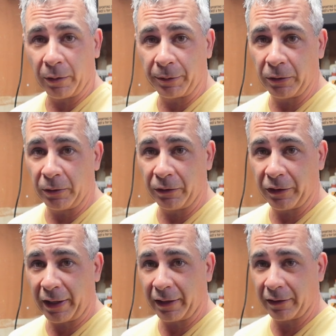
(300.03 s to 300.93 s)
into Bluetooth
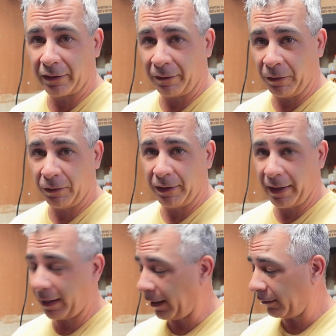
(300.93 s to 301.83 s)
settings, if you see
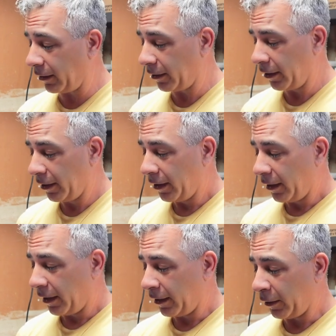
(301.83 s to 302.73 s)
that error,
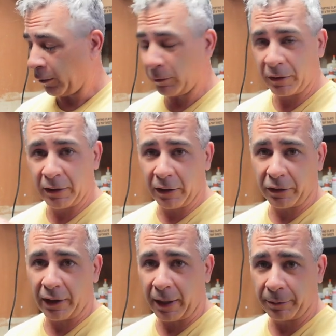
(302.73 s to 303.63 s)

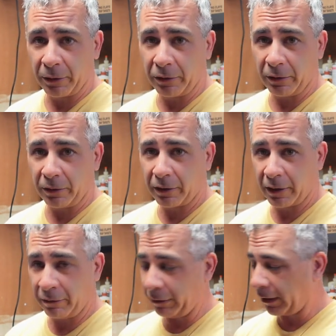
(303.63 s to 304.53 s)
disconnect Bluetooth
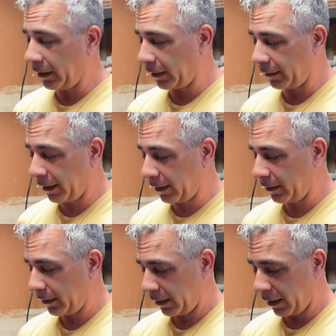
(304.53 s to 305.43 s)
and reconnect
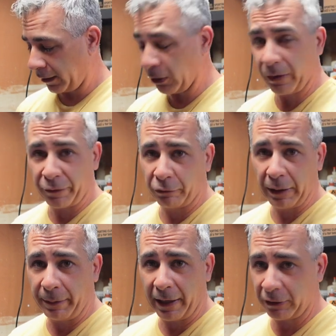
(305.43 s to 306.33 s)
again. And you don't have to
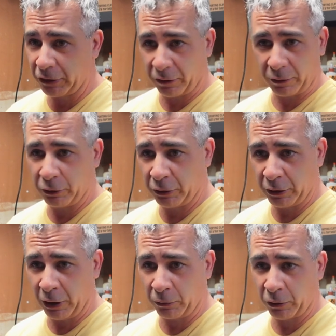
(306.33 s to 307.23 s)
repair, just,
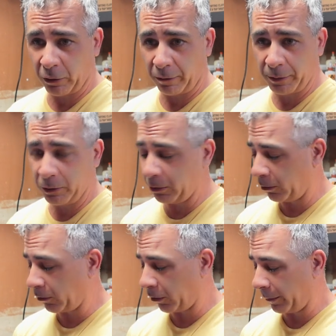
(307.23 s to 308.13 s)
you know, turn off
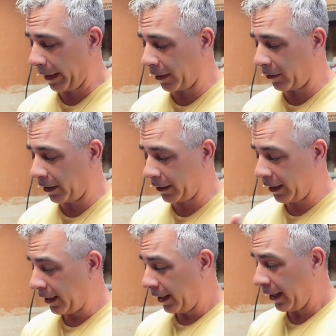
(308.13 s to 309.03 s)
Bluetooth, turn it back on,
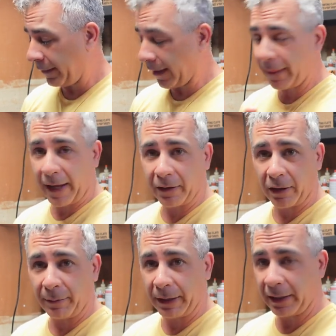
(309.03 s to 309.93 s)
and then that
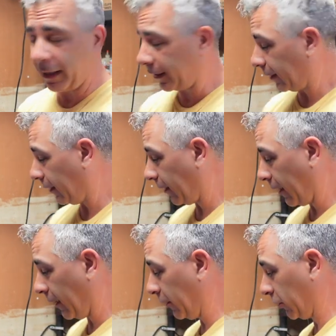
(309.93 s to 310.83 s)
time it connected
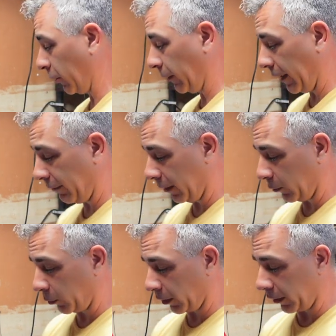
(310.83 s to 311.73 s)
and showed that everything
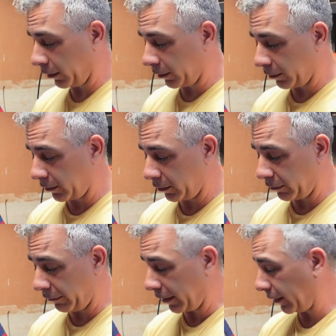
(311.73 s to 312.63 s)
was working
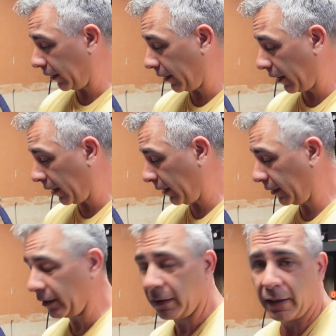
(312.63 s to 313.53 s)
correctly
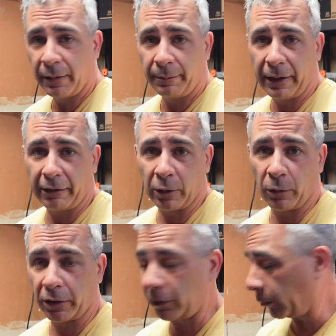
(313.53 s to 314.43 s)
and pairing
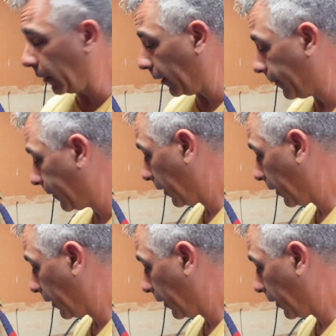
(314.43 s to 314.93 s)
worked as well.